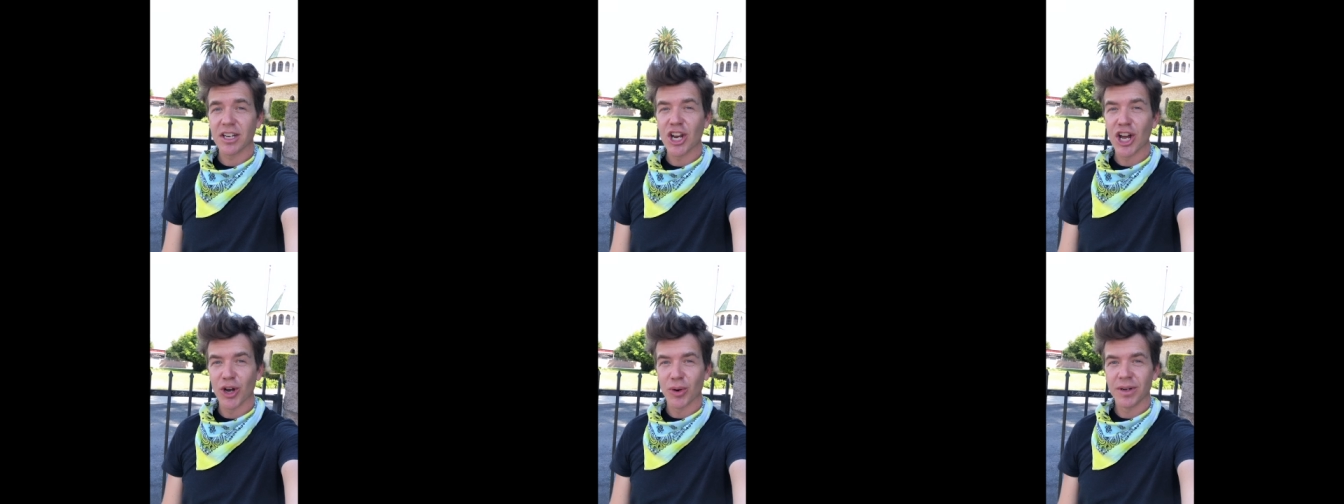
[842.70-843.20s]

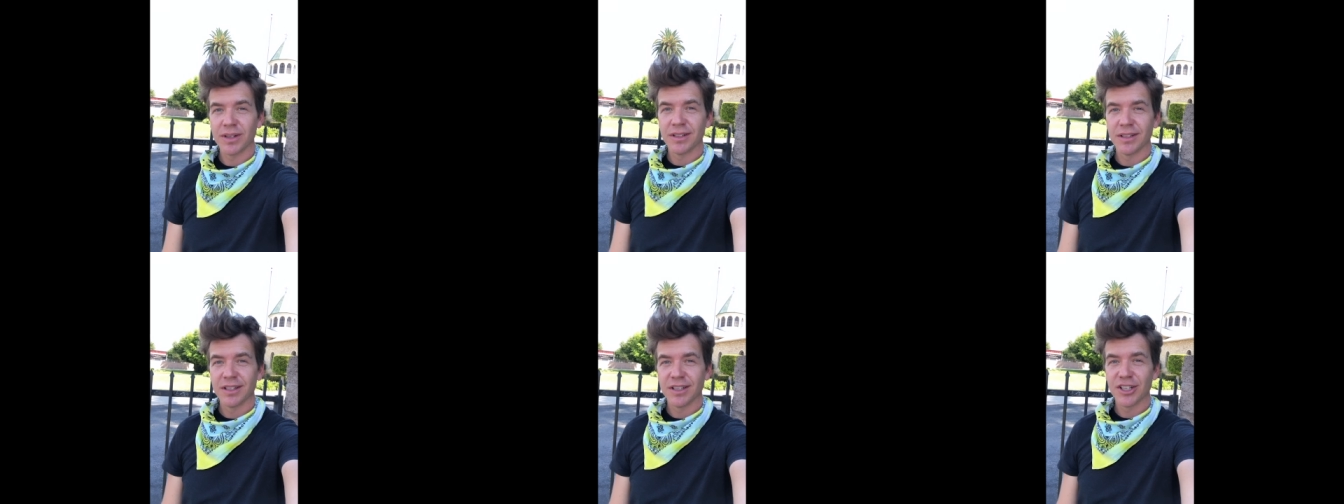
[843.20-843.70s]
No,
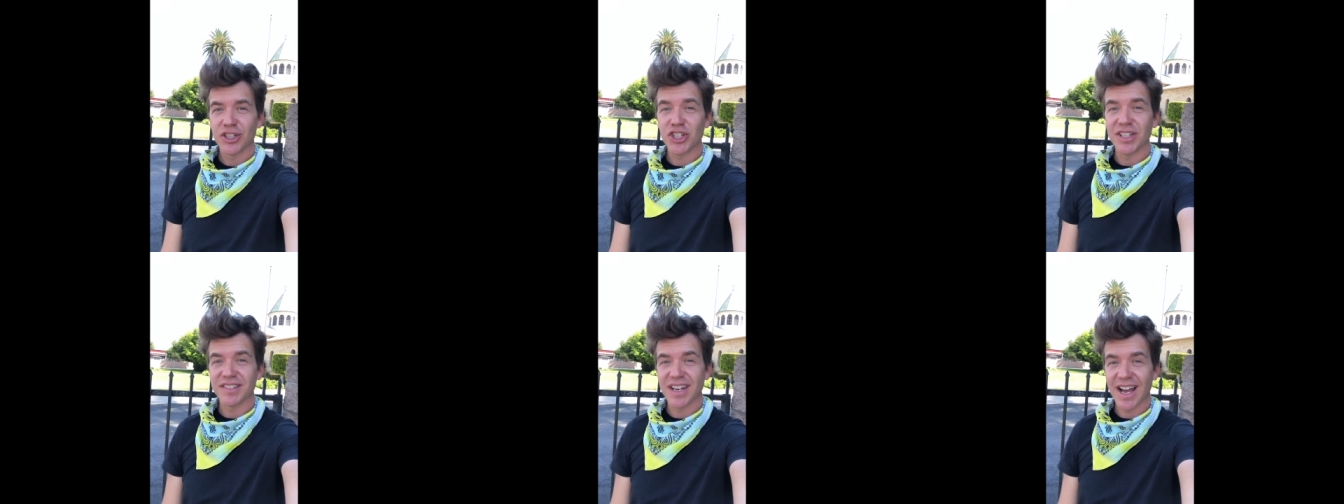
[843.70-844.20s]

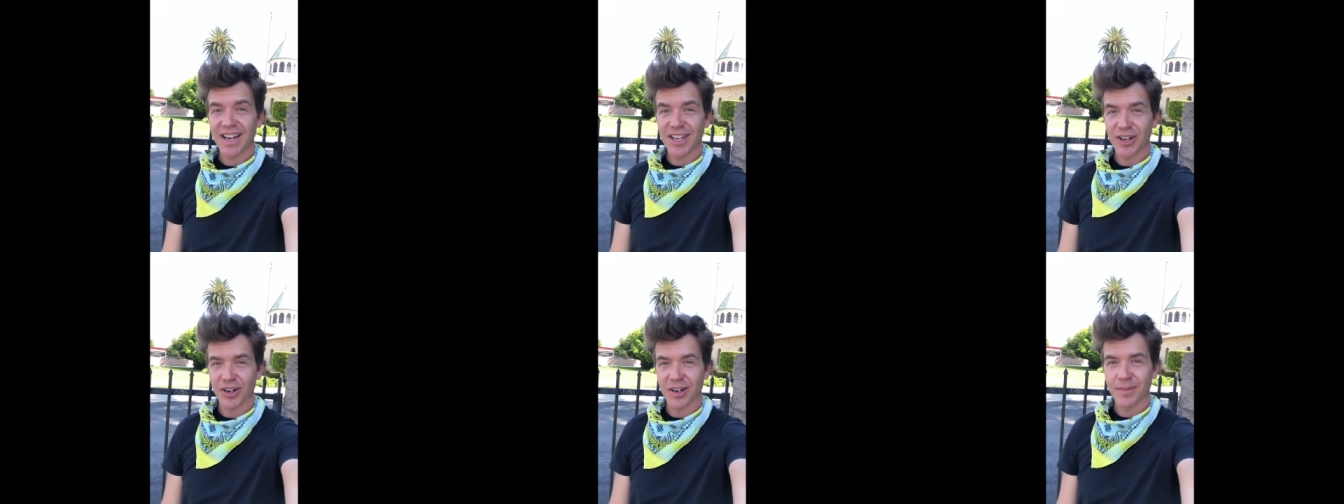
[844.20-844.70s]
she's not
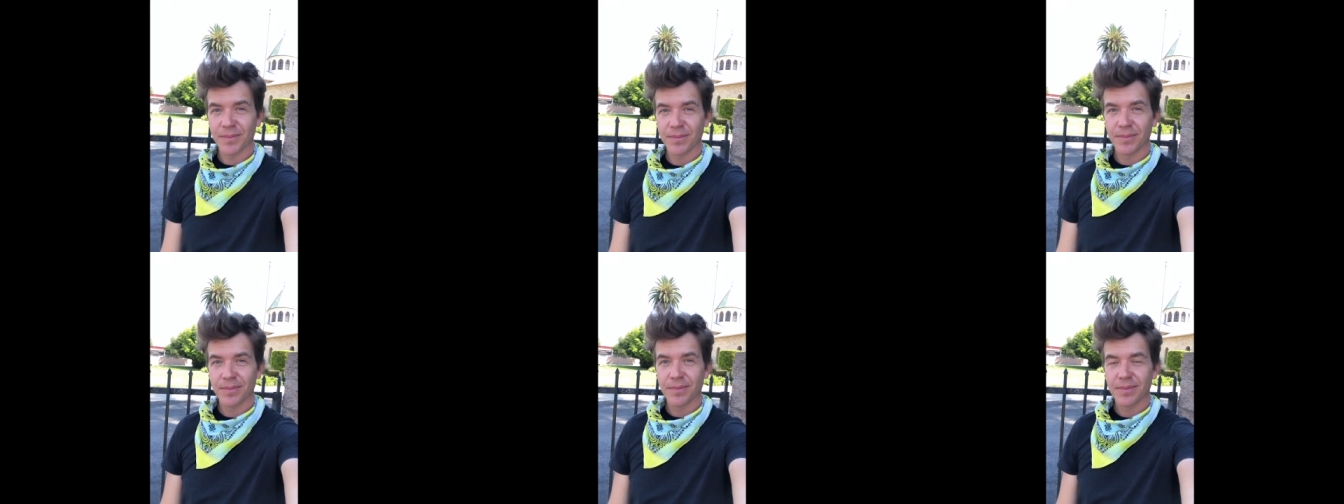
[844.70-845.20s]
here,
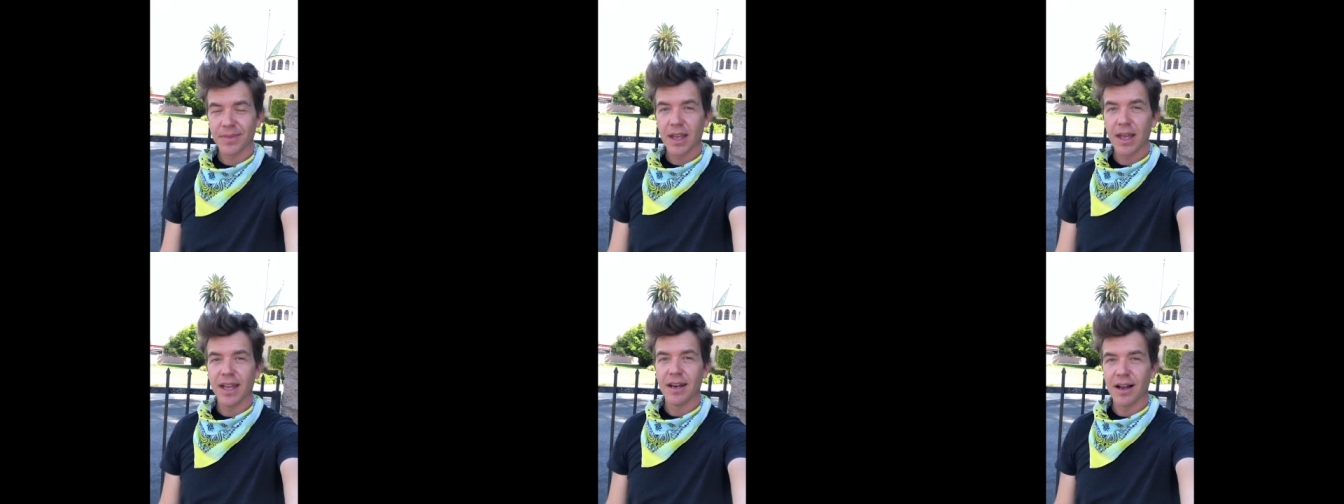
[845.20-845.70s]

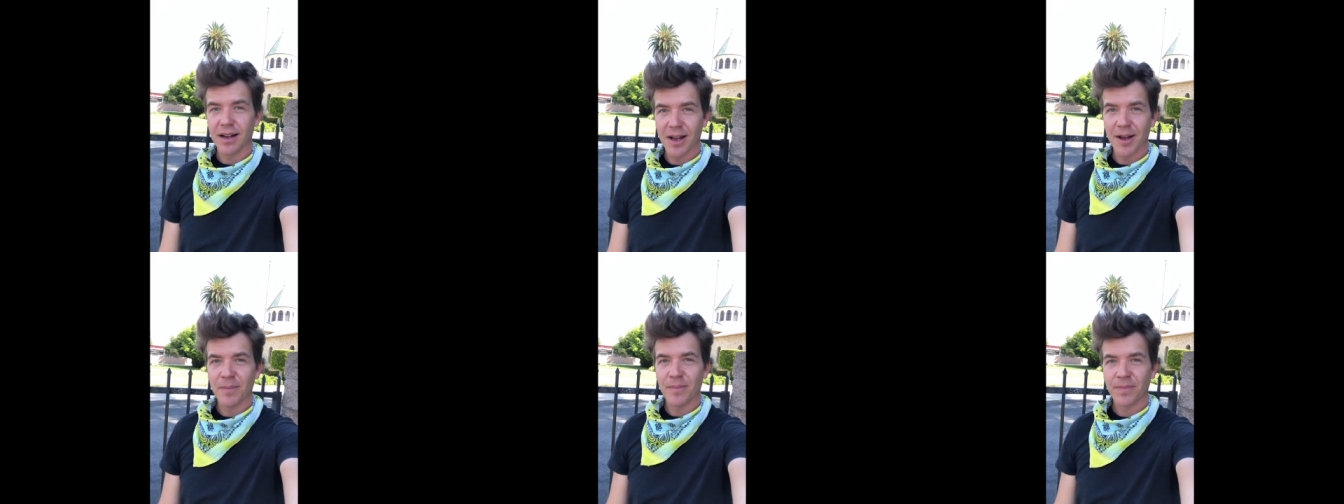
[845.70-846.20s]
and hung
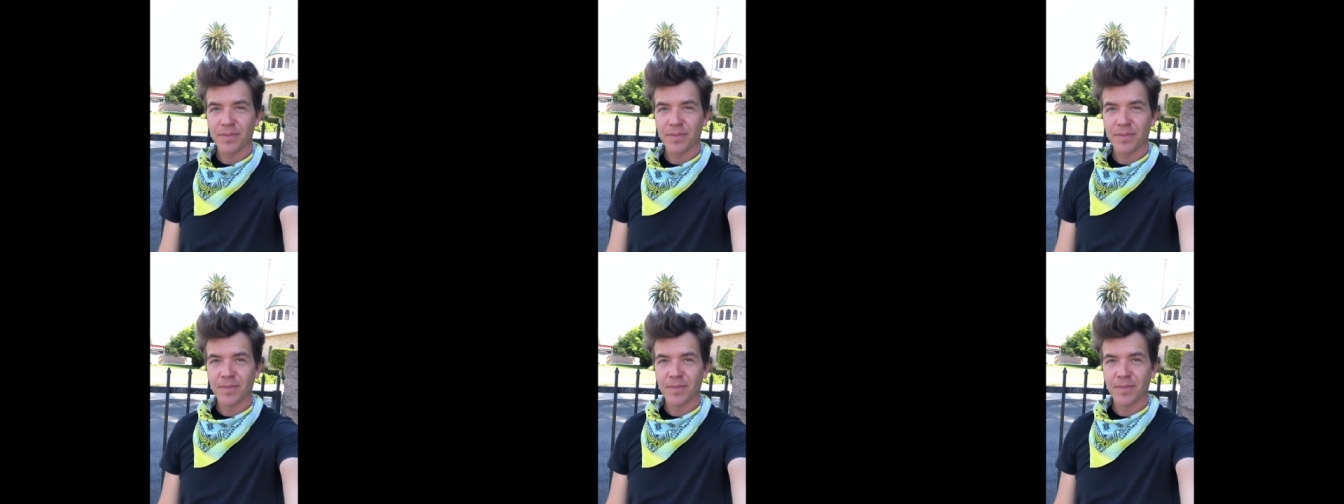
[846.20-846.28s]
up.